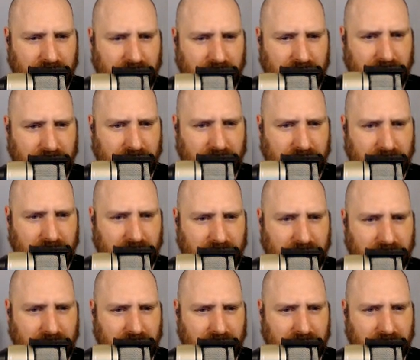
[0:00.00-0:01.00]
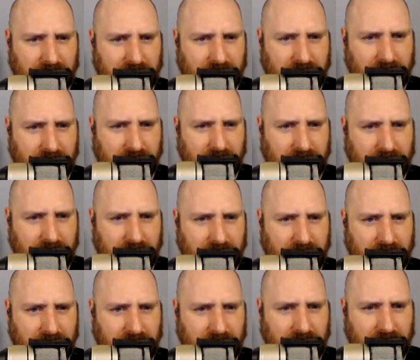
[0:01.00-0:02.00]

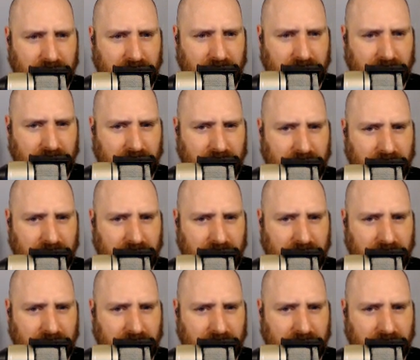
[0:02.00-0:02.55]
Nothing is said.